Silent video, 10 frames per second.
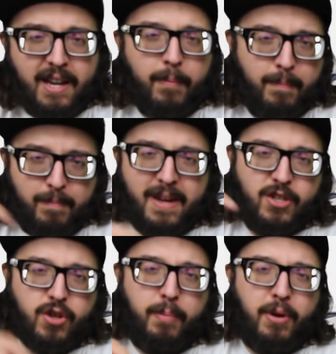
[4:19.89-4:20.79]
I'll make
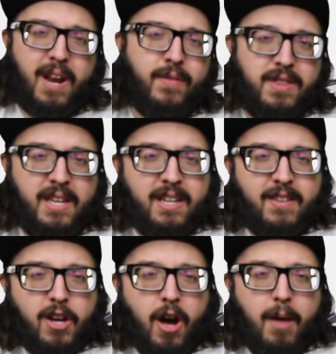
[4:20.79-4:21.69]
sure to put everything in
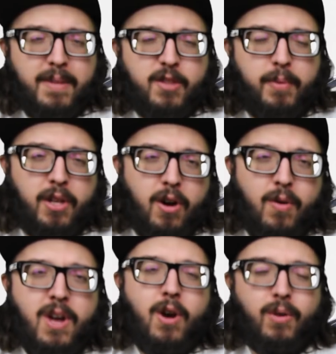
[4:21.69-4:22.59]
the comments
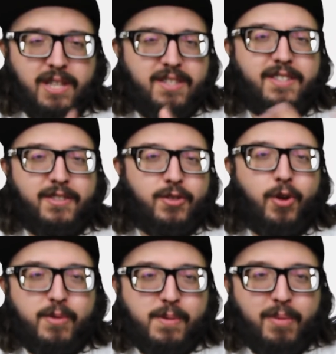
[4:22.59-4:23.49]
below, or at least in the
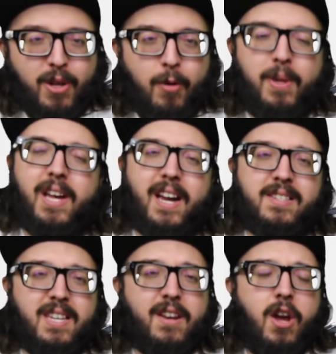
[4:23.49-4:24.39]
description below. But like I
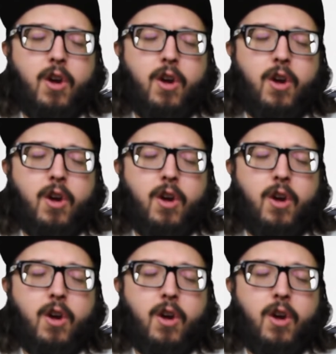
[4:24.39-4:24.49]
said,